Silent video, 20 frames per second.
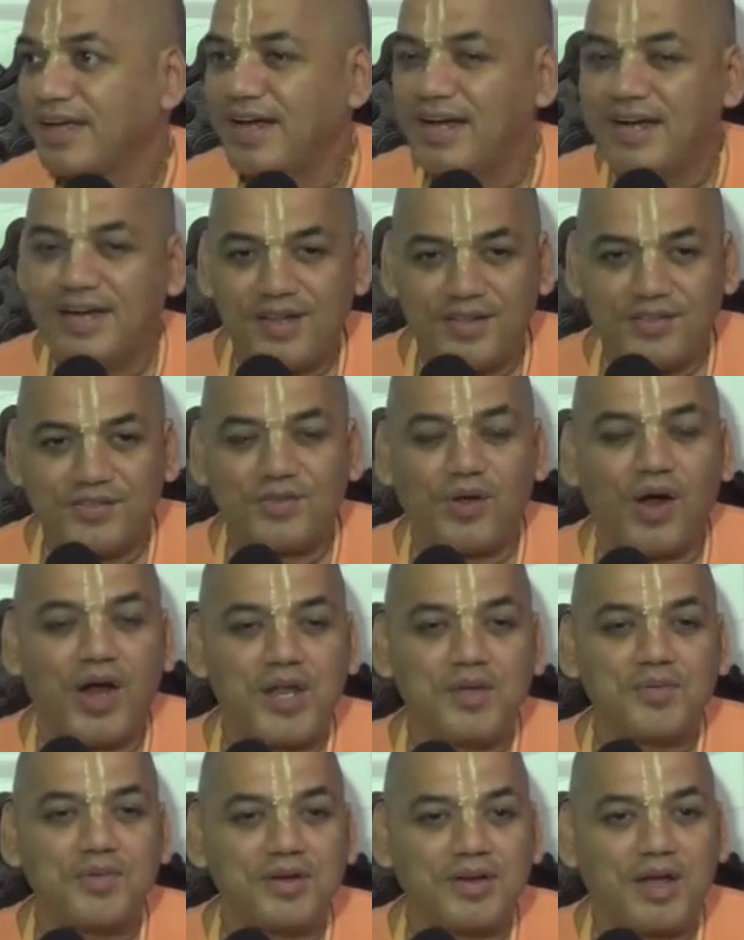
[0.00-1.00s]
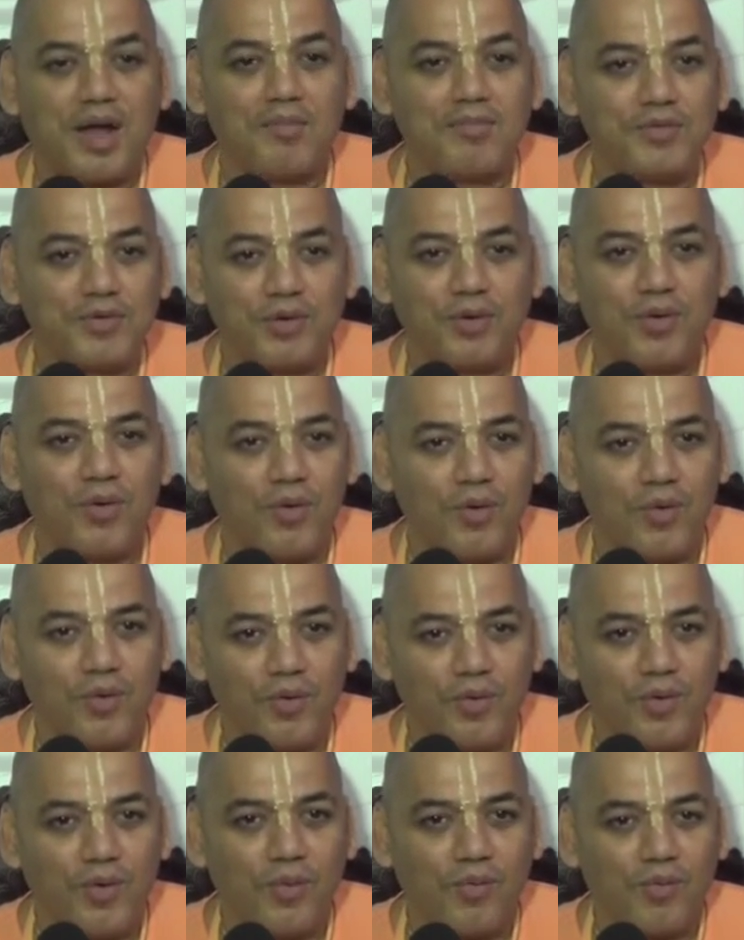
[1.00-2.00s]
It does not even come to know
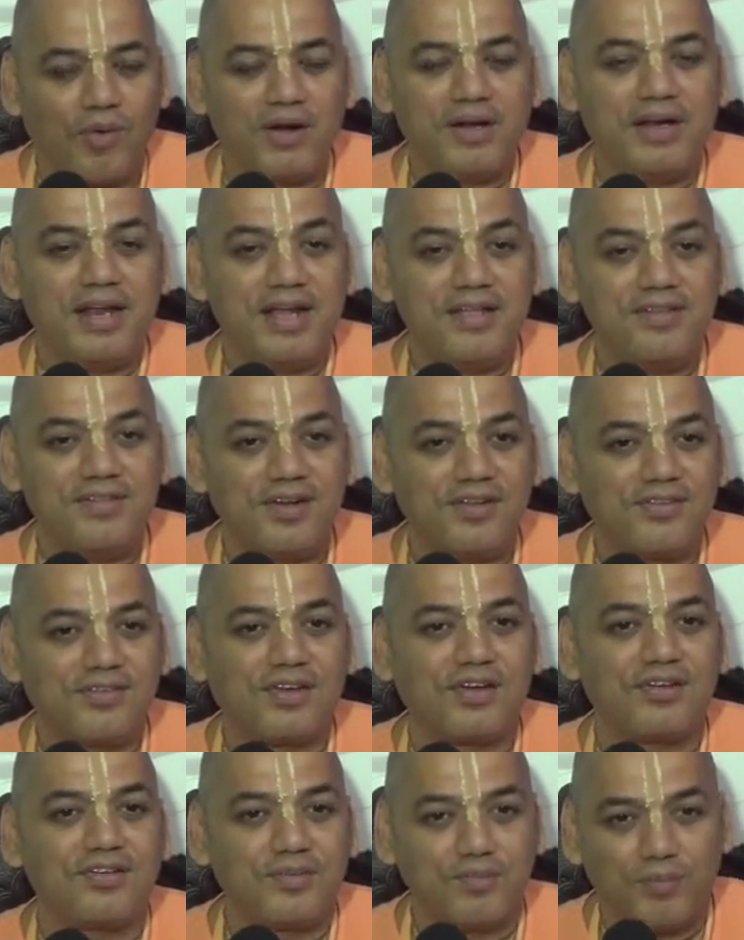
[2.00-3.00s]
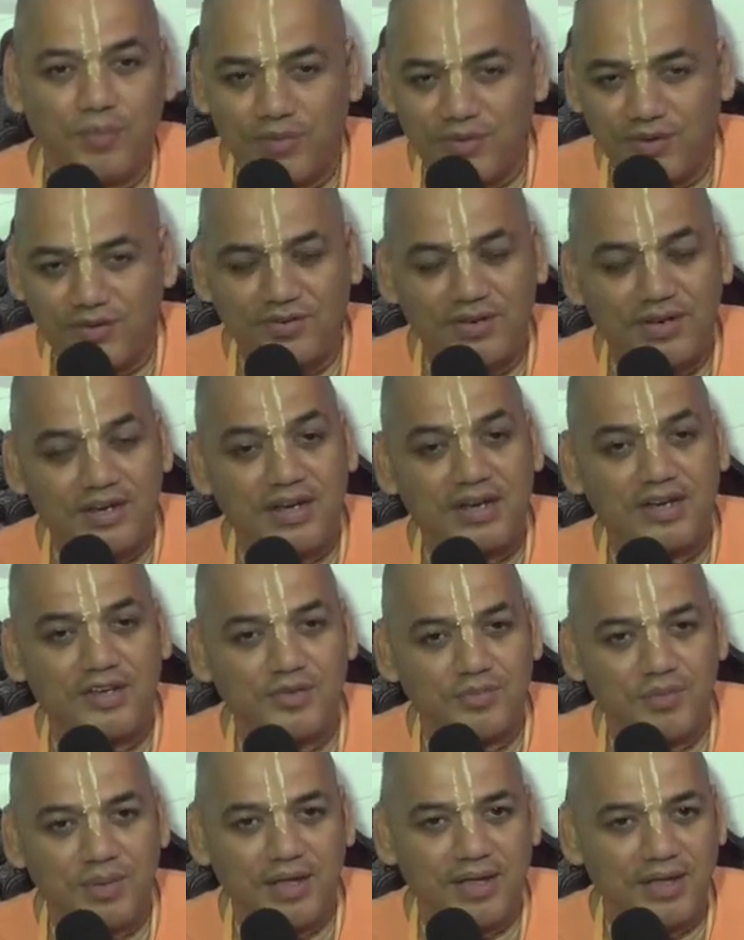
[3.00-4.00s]
what dangerous position it
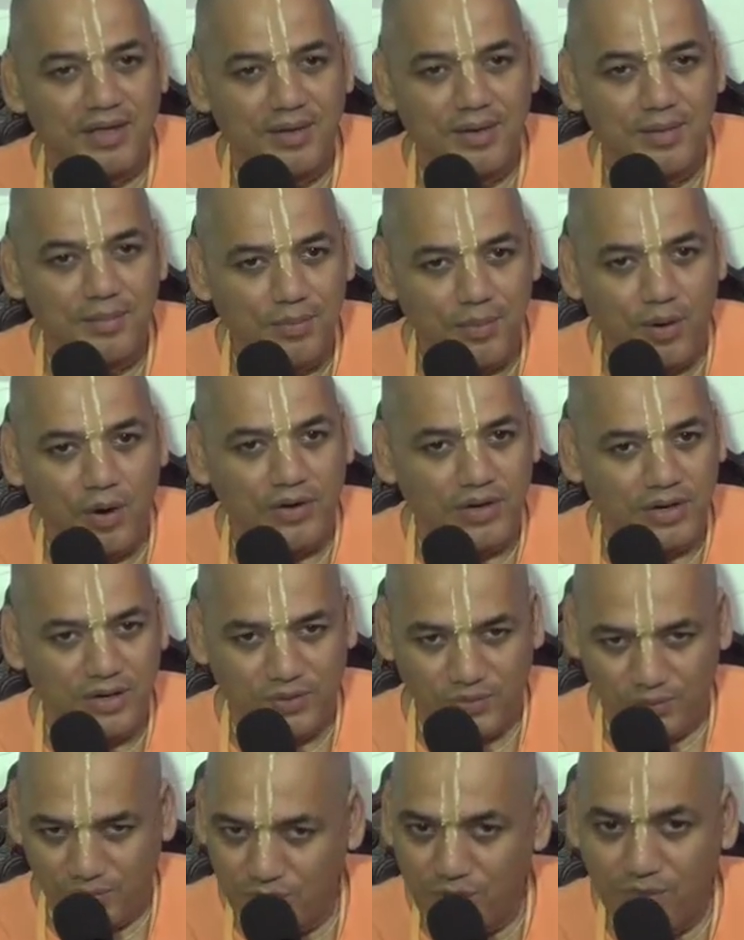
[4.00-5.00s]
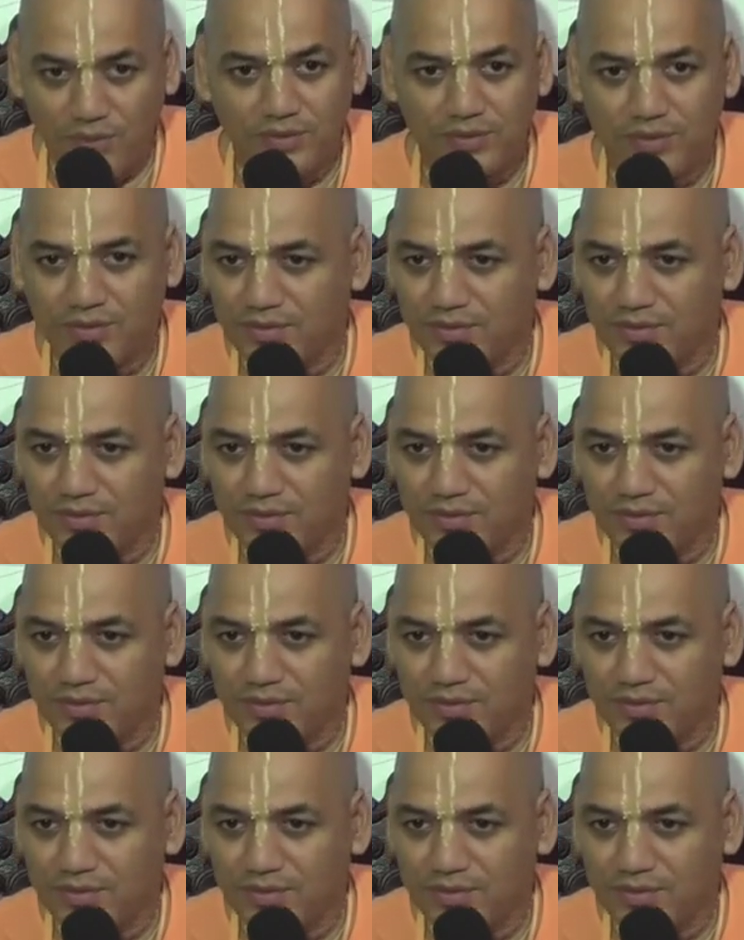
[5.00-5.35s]
is being brought into. True?